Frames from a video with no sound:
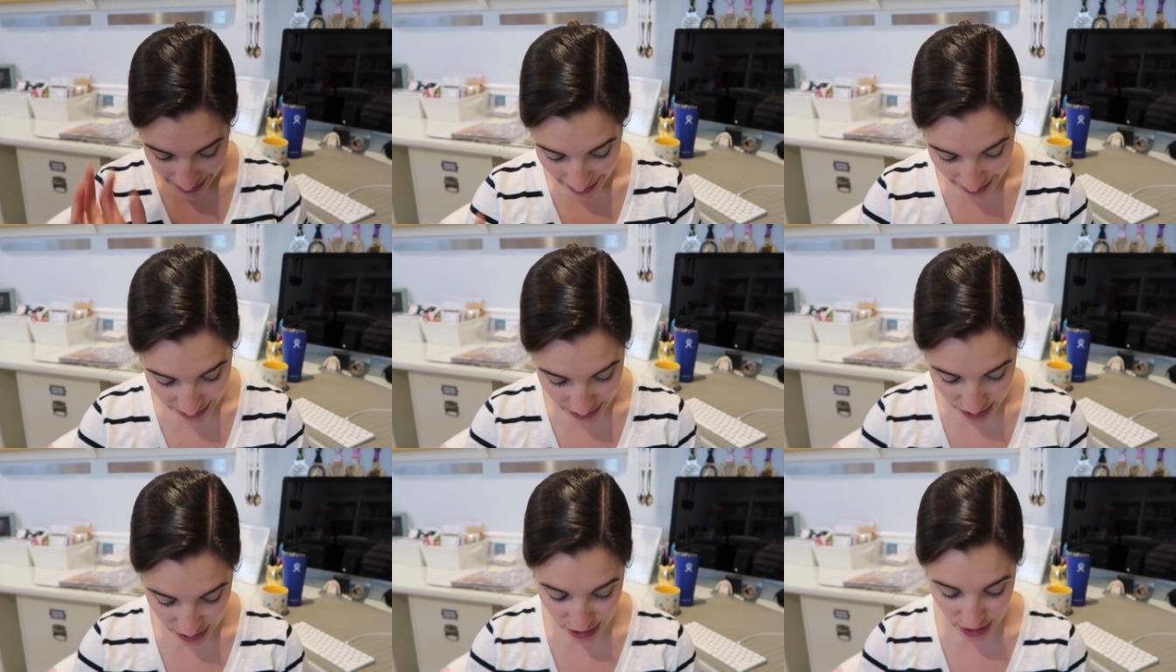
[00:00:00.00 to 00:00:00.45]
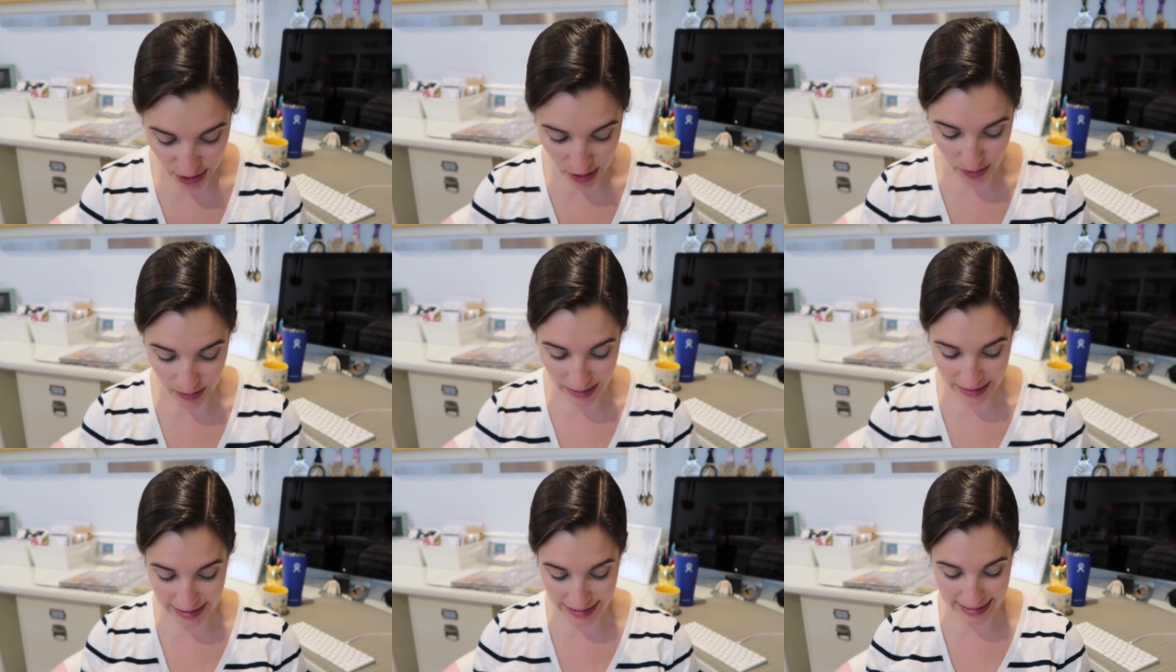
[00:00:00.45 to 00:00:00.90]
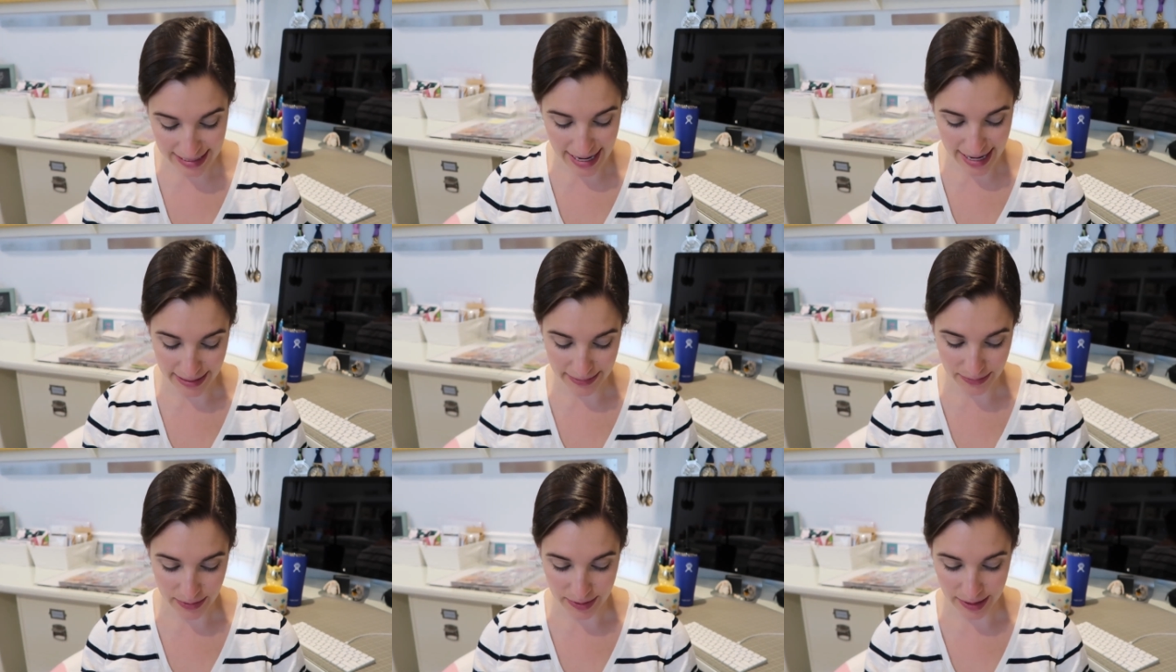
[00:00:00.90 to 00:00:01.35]
I just don't, it's
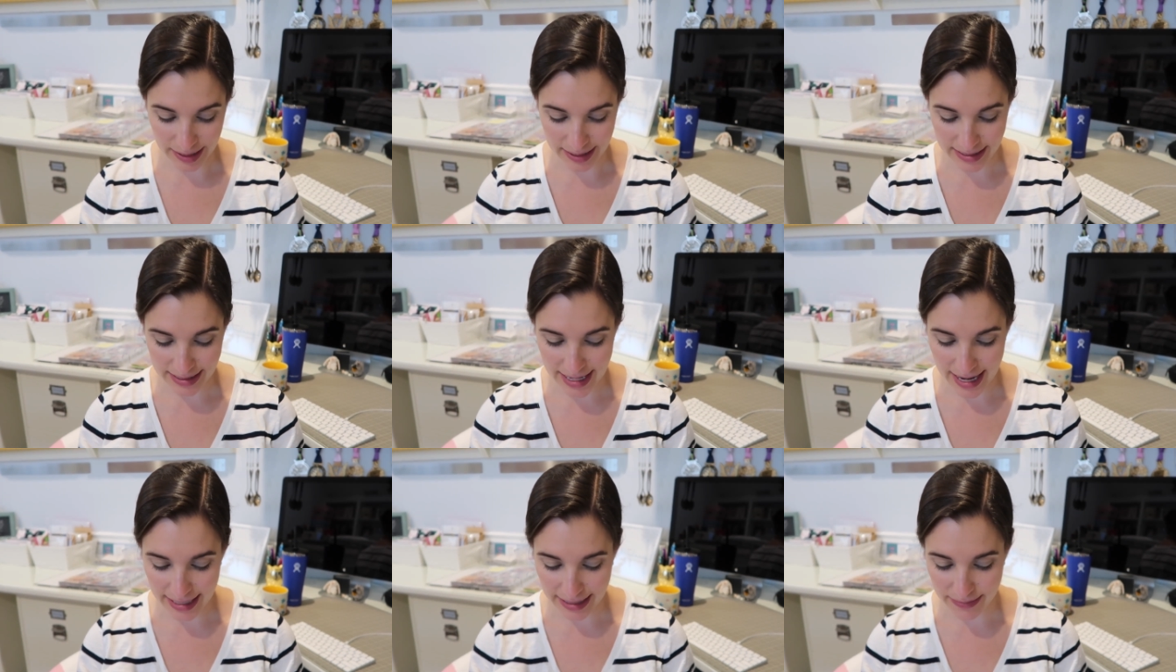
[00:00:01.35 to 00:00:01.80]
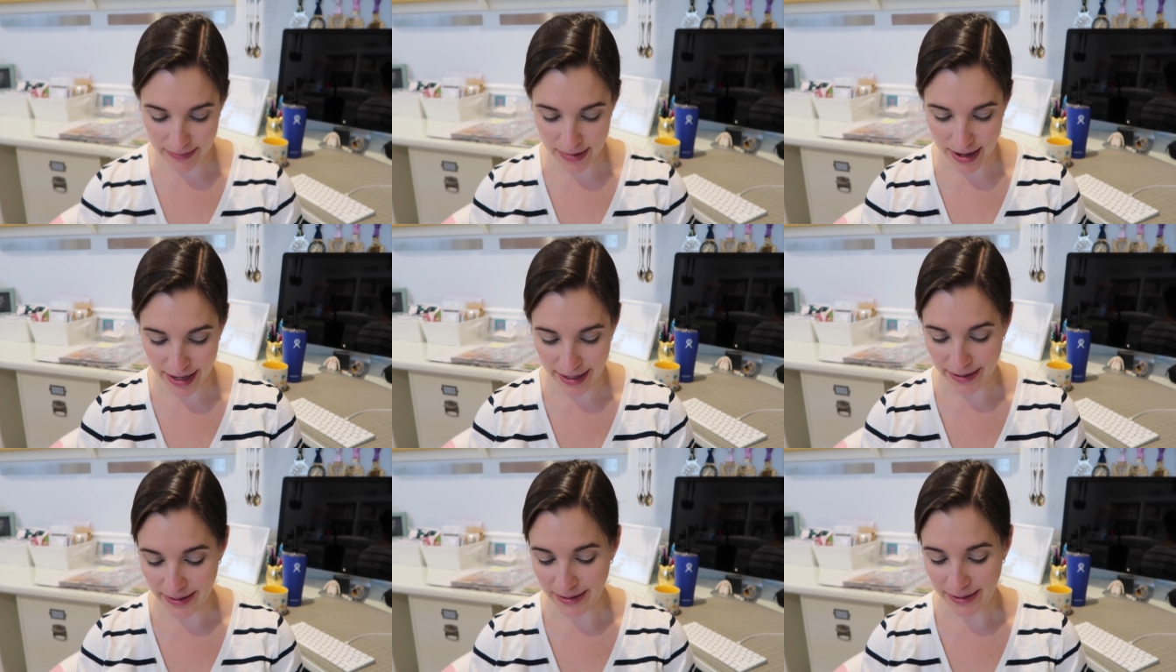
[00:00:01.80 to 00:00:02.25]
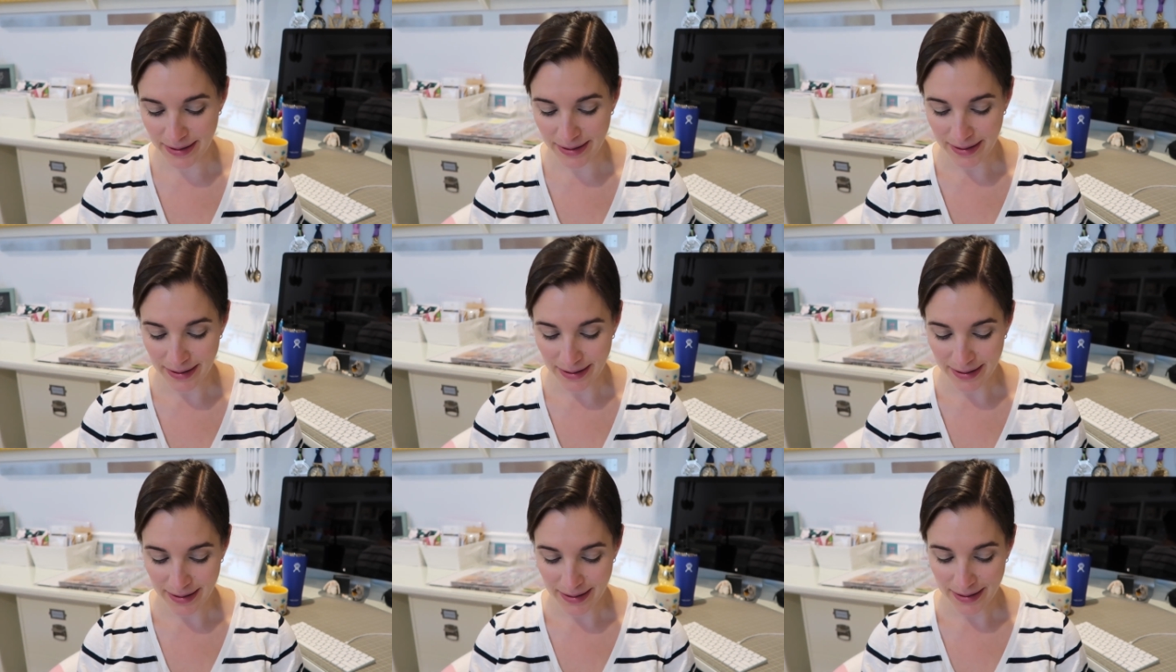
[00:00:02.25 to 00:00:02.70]
not, well, it's not in my,
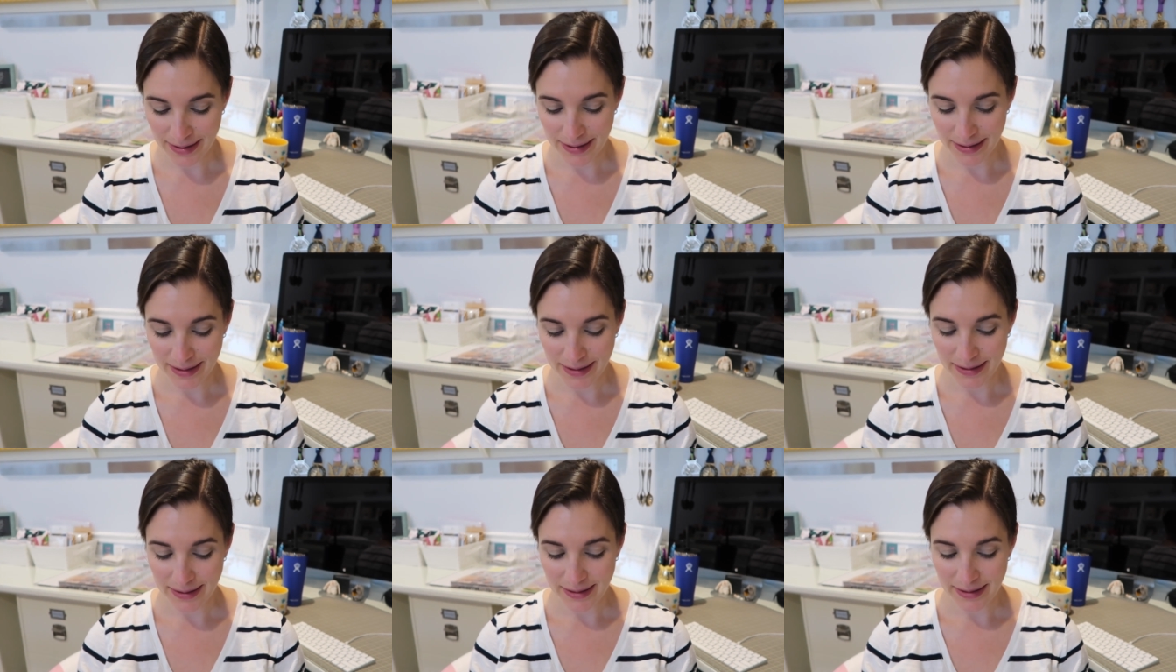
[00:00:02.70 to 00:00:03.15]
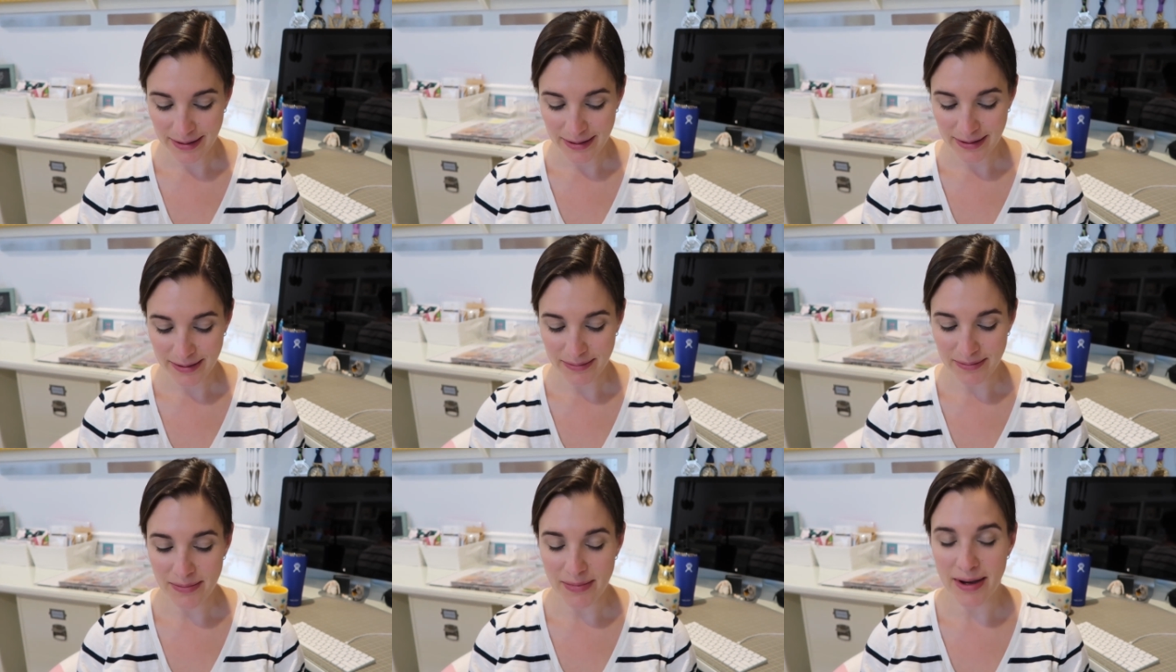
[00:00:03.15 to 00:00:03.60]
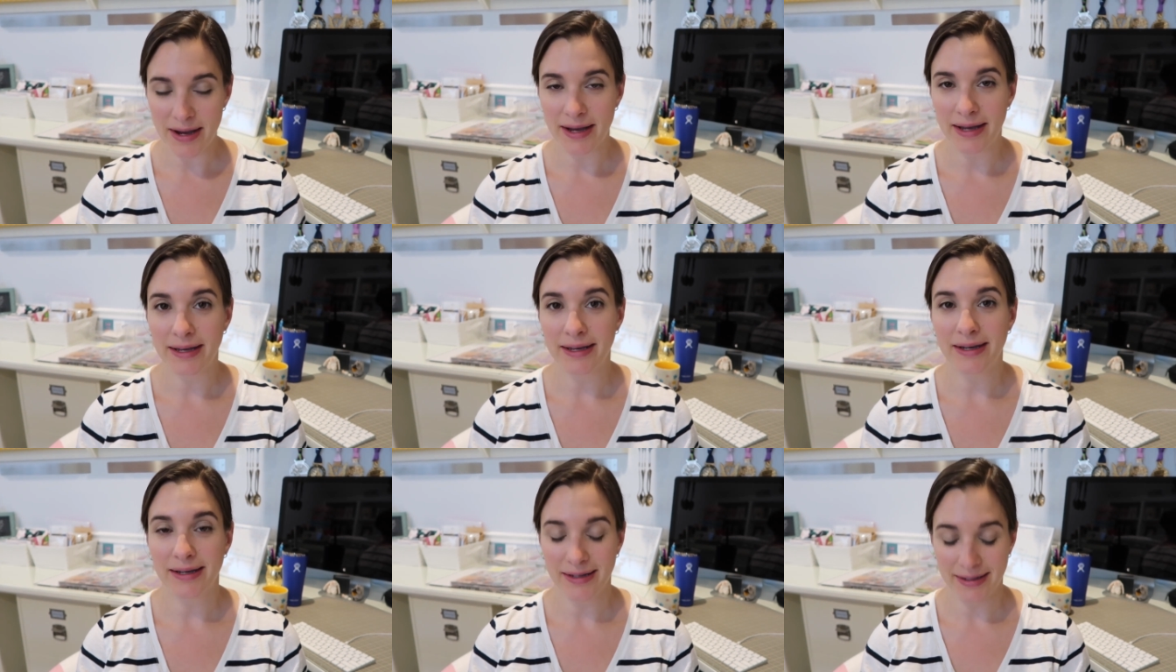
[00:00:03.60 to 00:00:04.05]

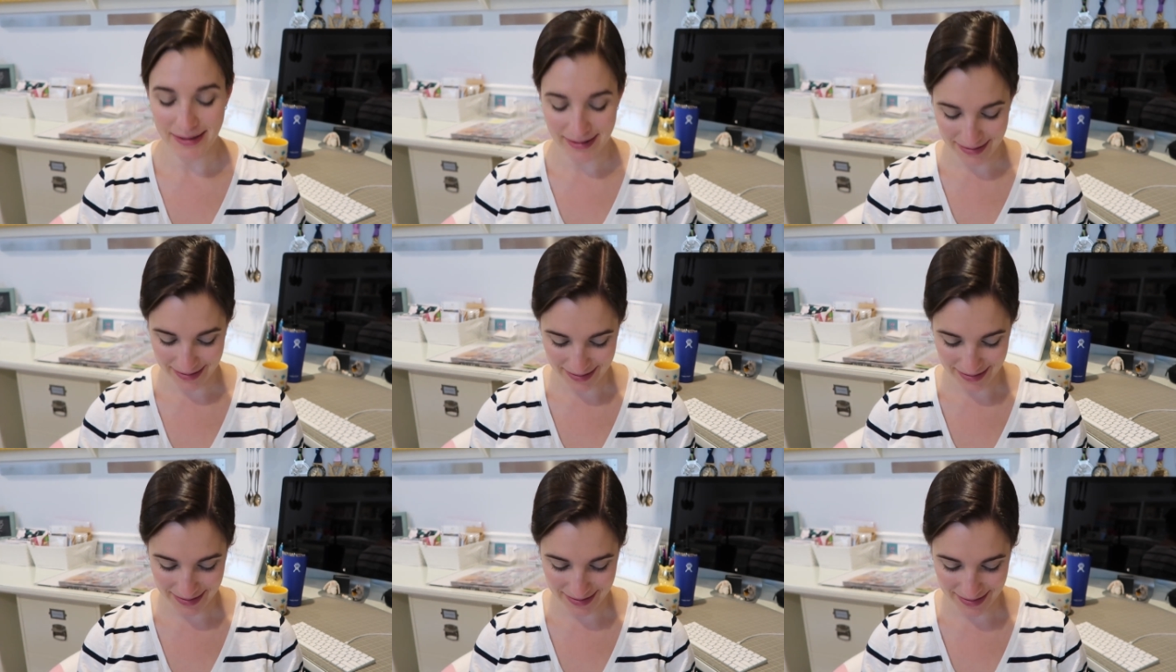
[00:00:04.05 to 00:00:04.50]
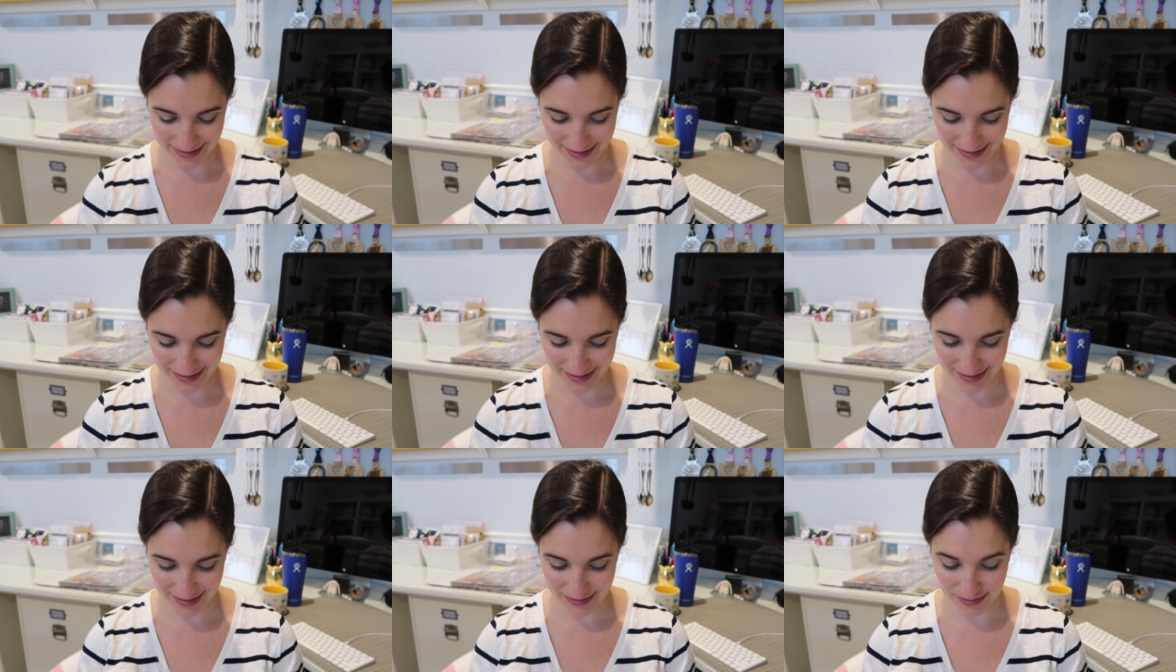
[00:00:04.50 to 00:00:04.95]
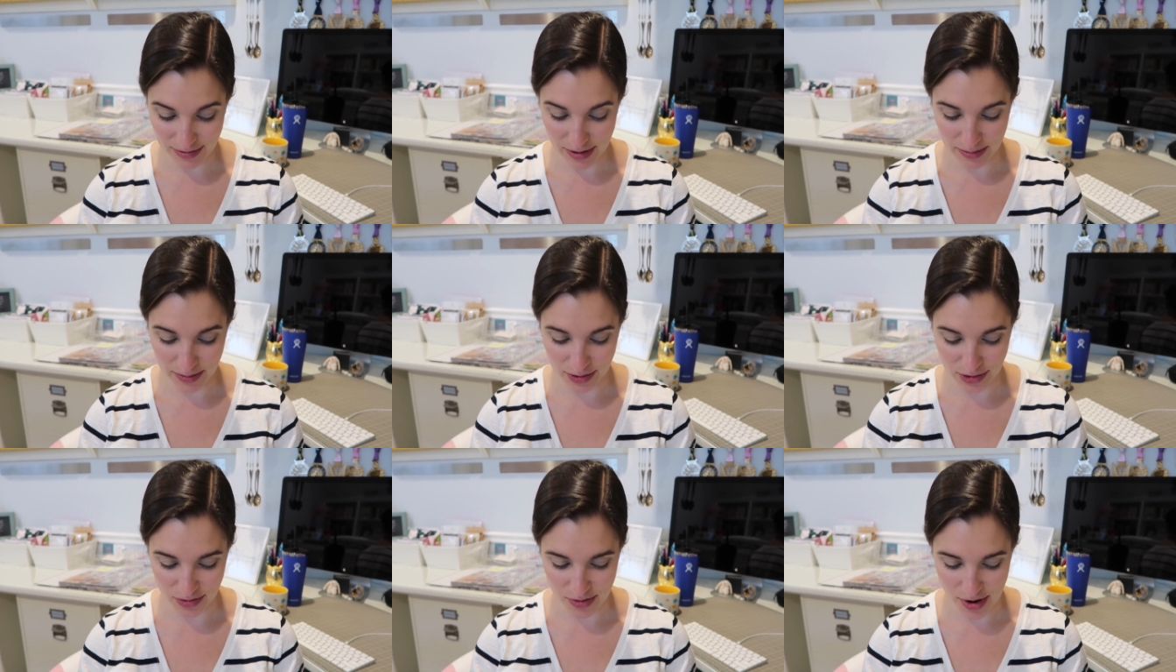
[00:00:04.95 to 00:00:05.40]
my uh,
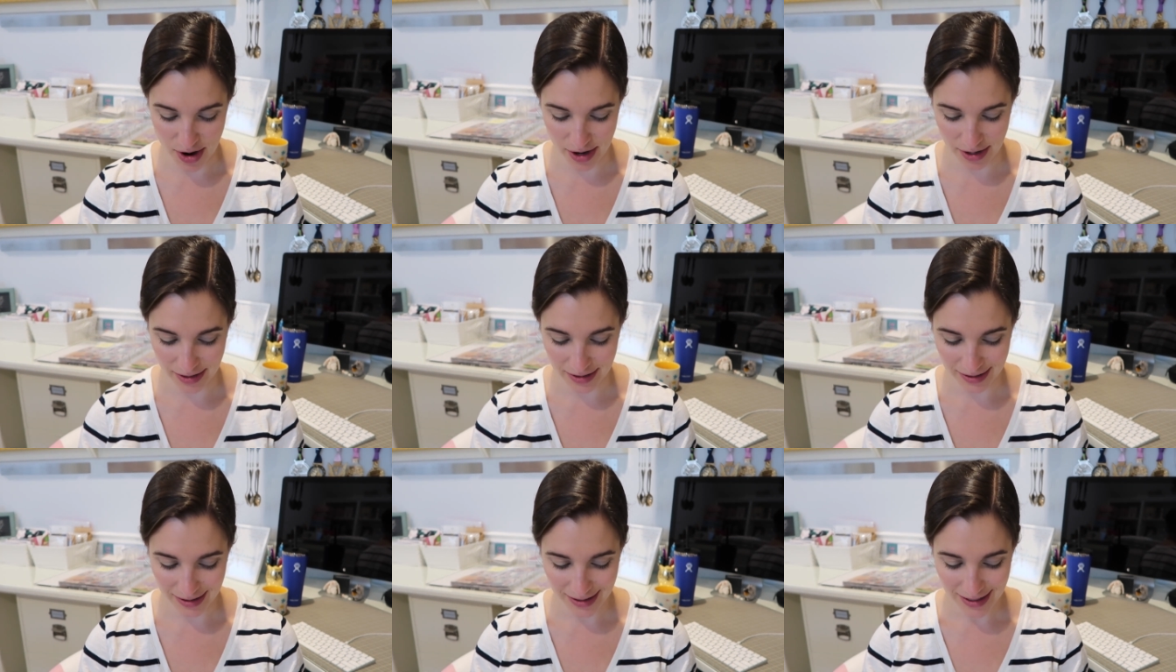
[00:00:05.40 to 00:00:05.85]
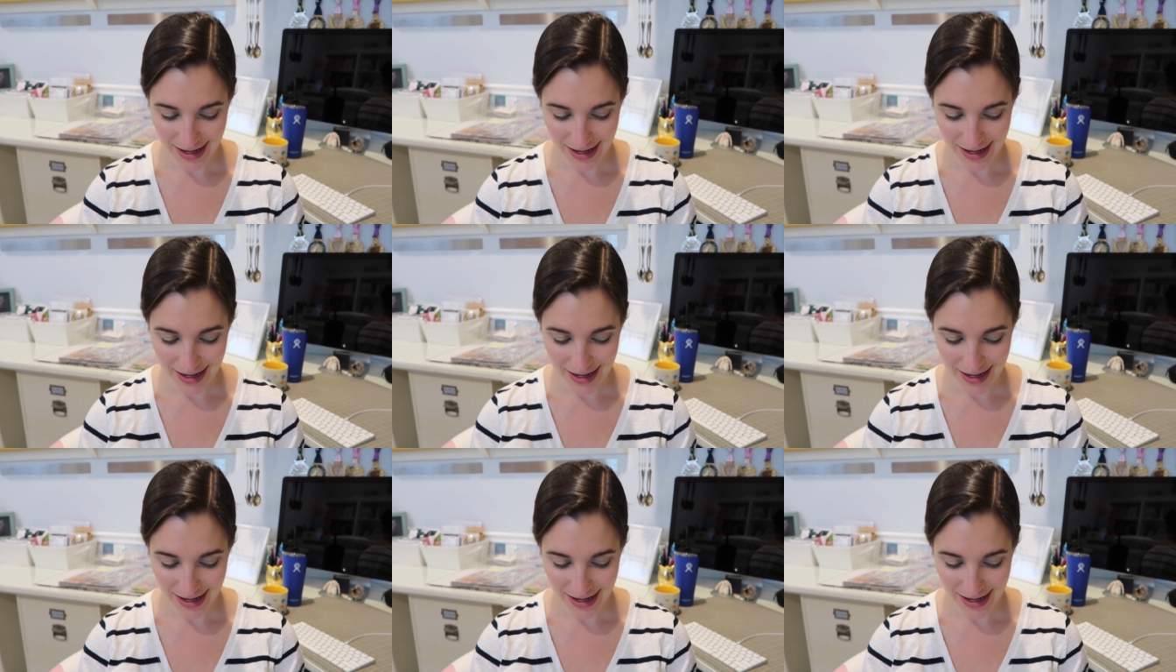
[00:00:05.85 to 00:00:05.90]
repertoire.